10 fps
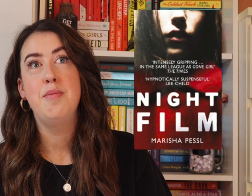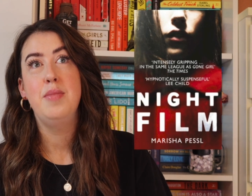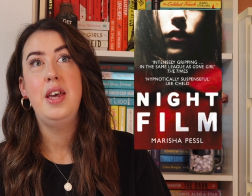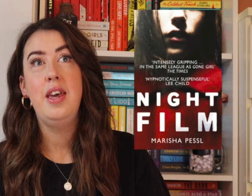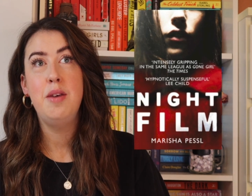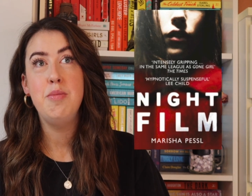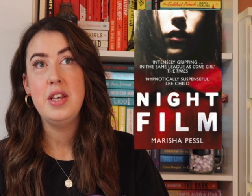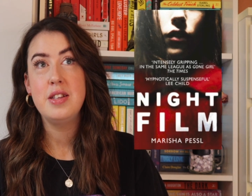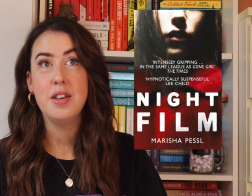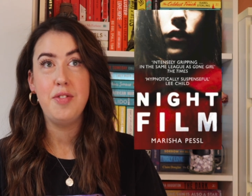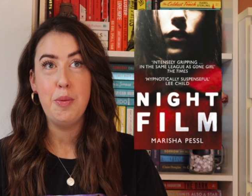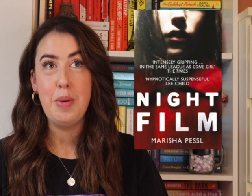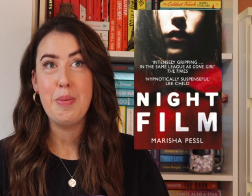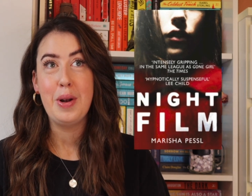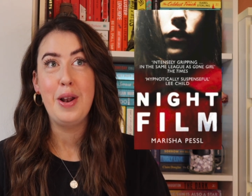He meets a few
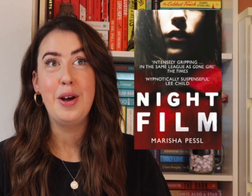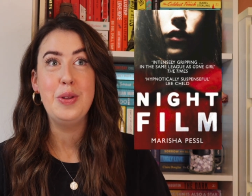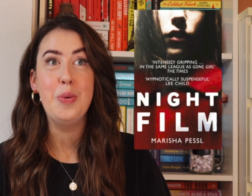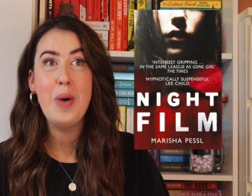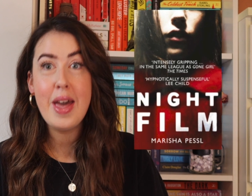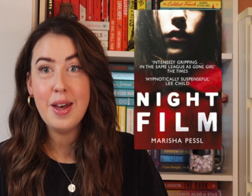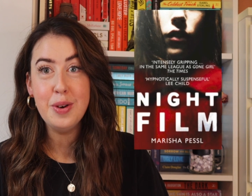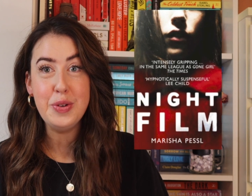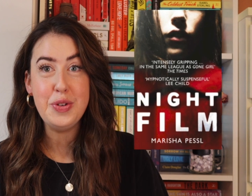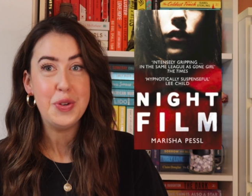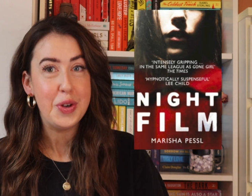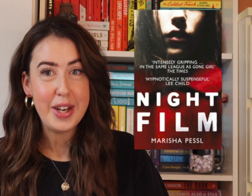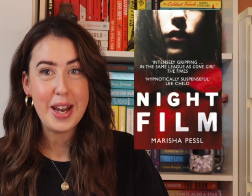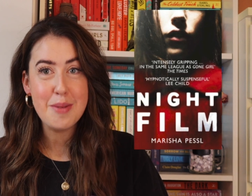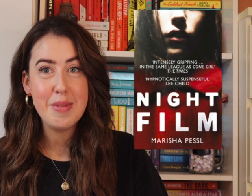people along the way who
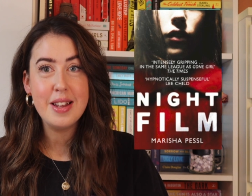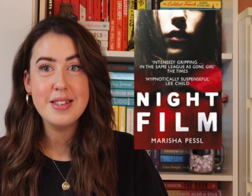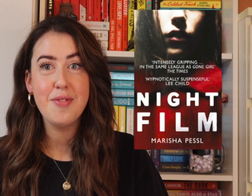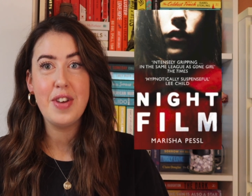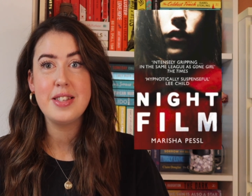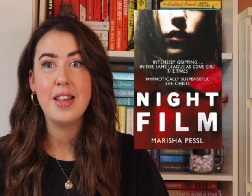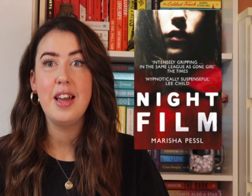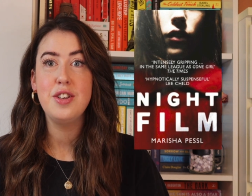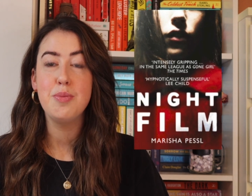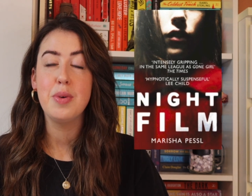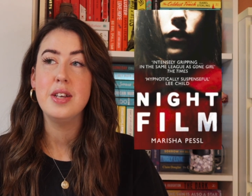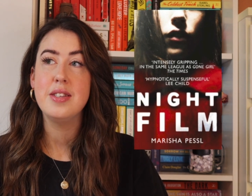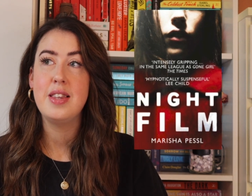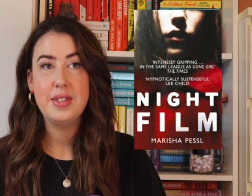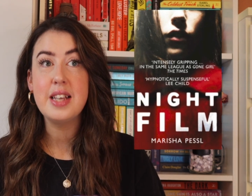join him in his investigation
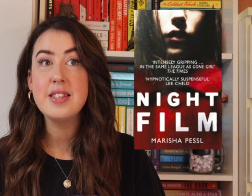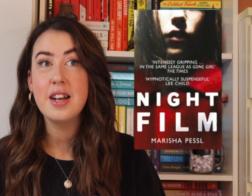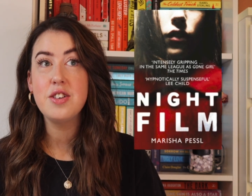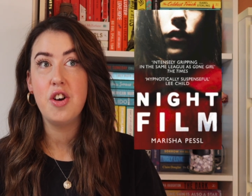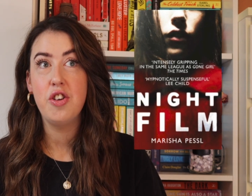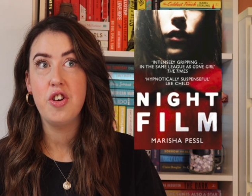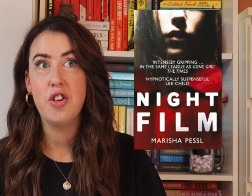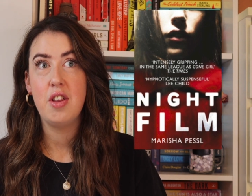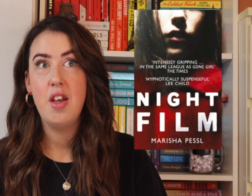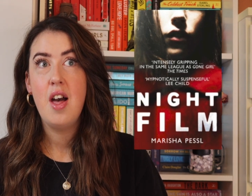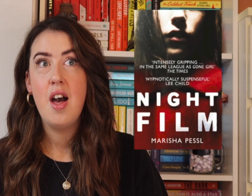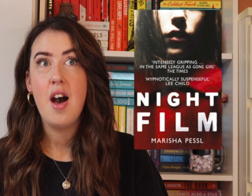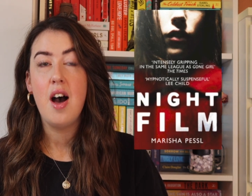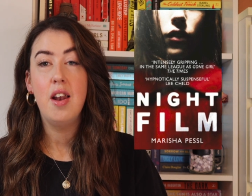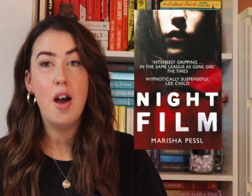because they start to unearth
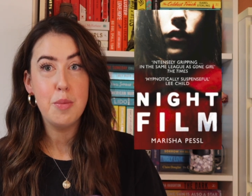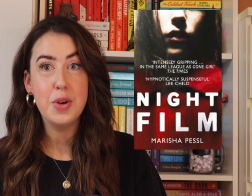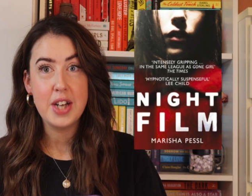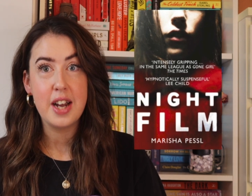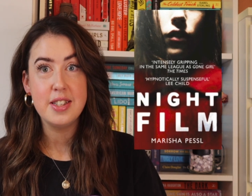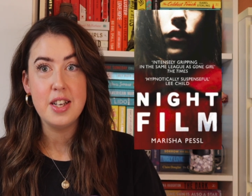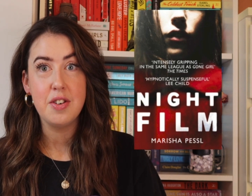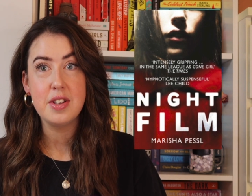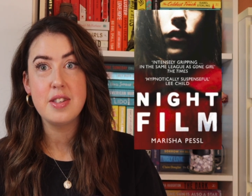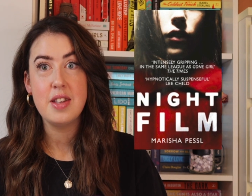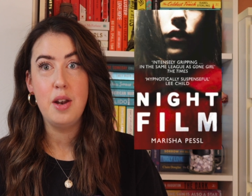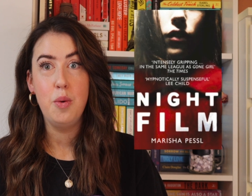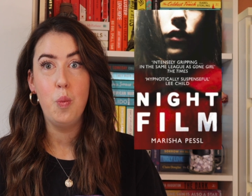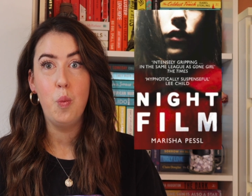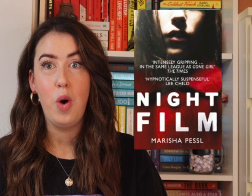a lot more dark secrets
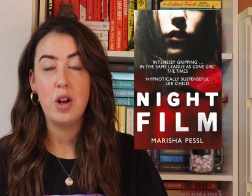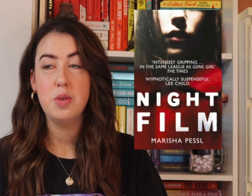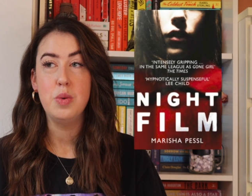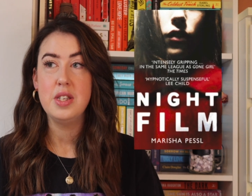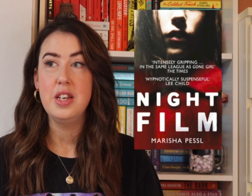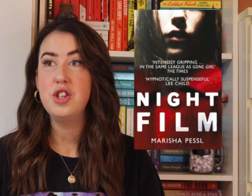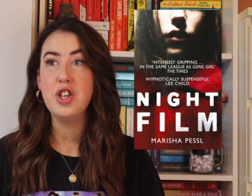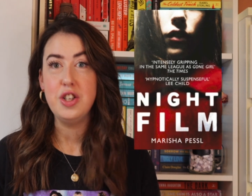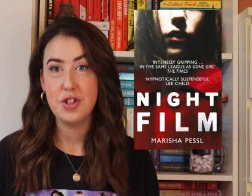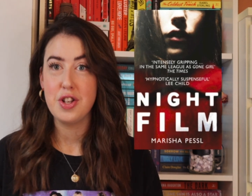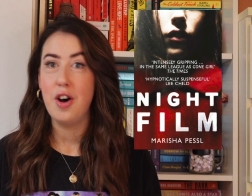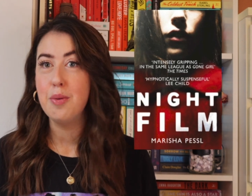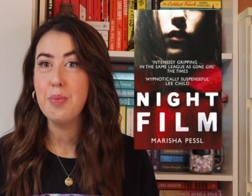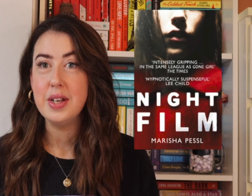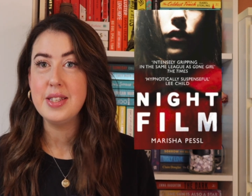than what was initially just
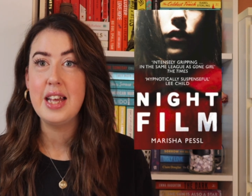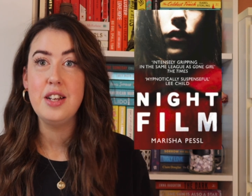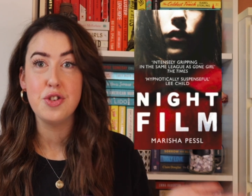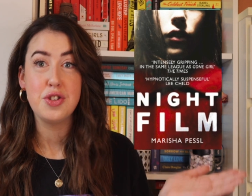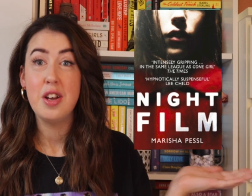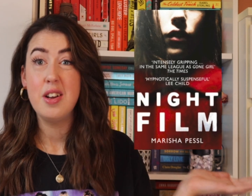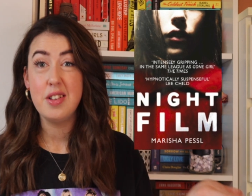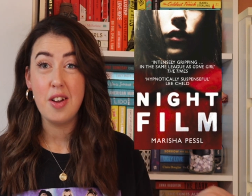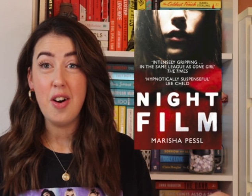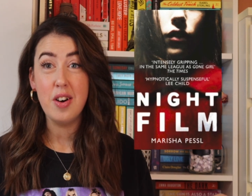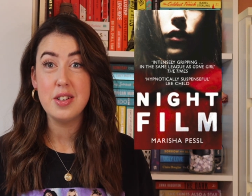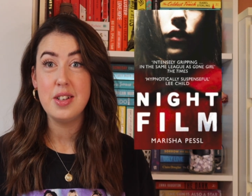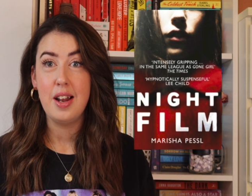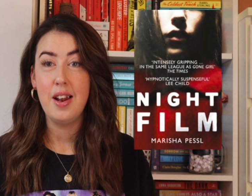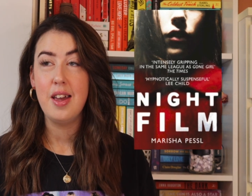thought, because they just thought
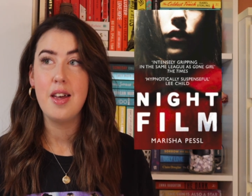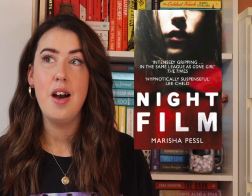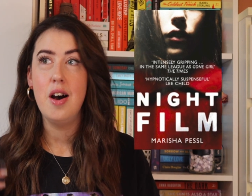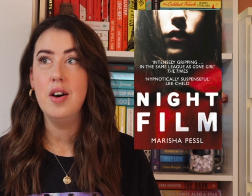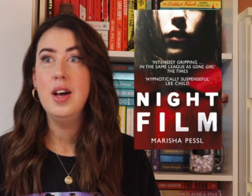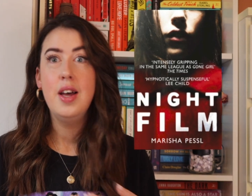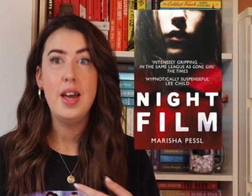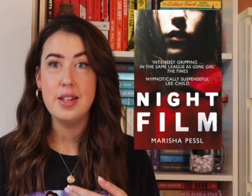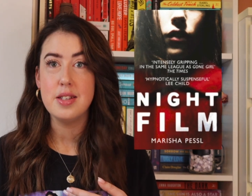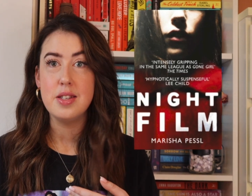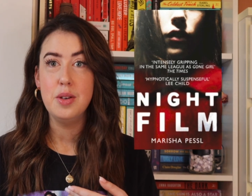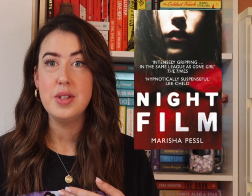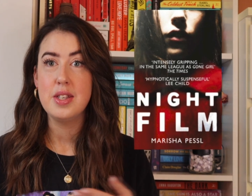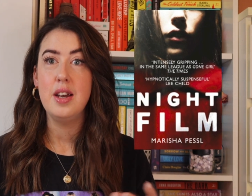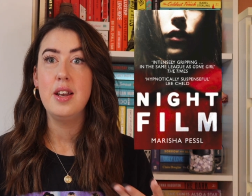that like, oh, it's a
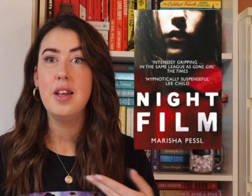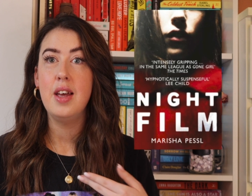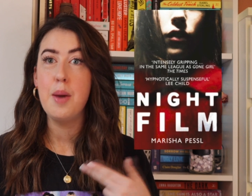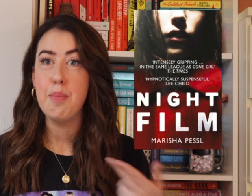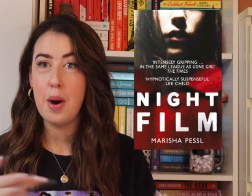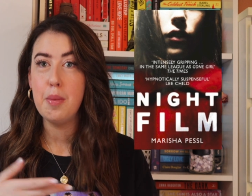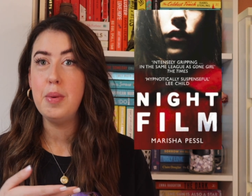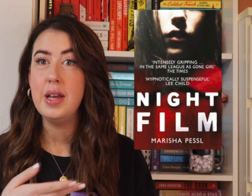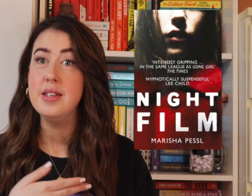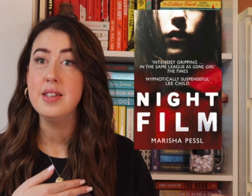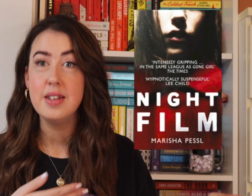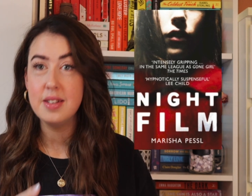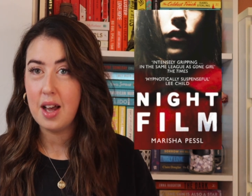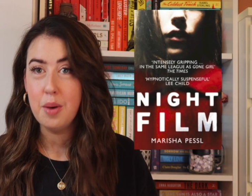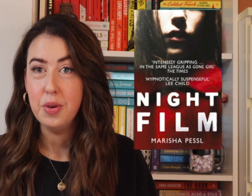suicide, it probably
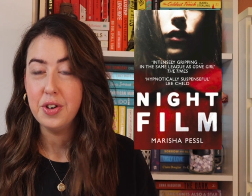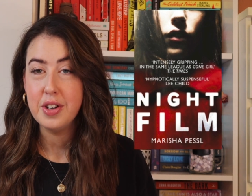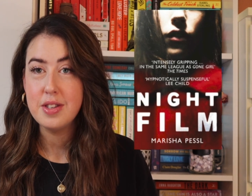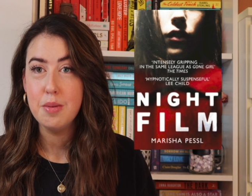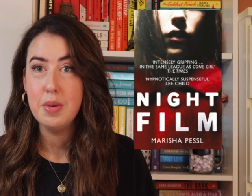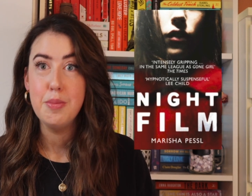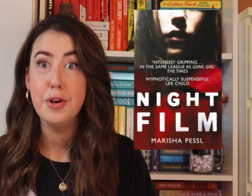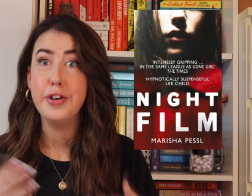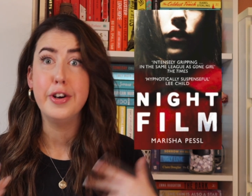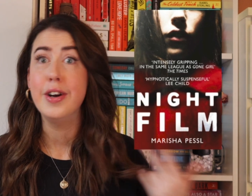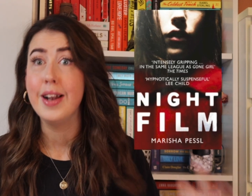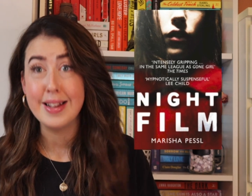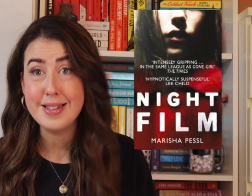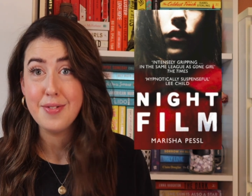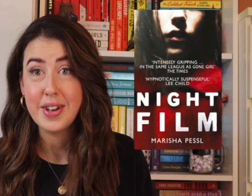isn't, I wonder did somebody murder her,
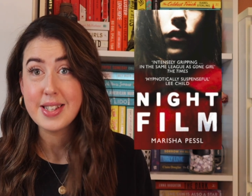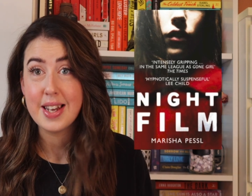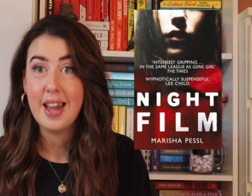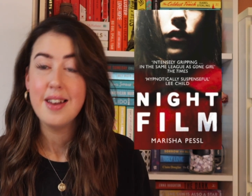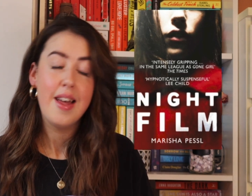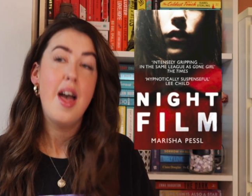let's investigate.